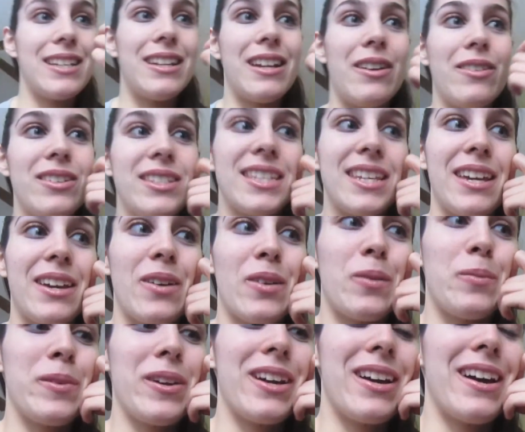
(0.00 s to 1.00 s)
and I was like,
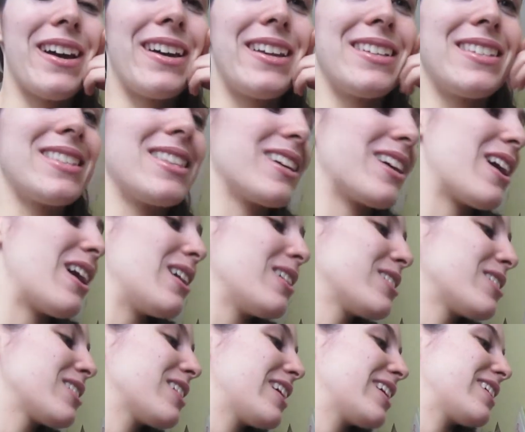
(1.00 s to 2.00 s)
oh my god, is the
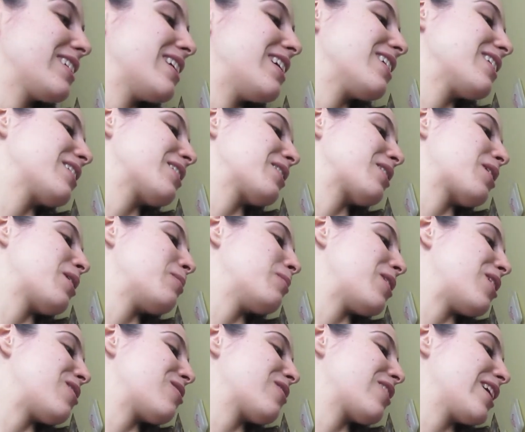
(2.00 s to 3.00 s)
color like not going to
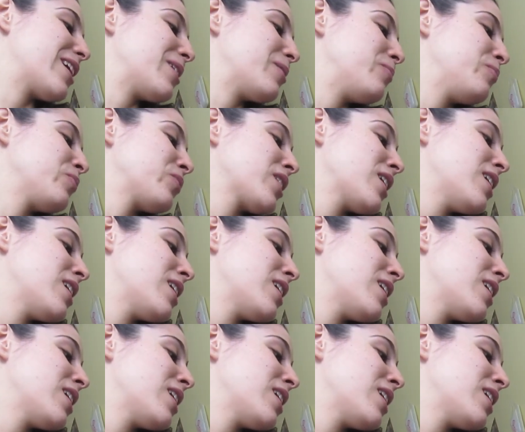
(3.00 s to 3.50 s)
come out right?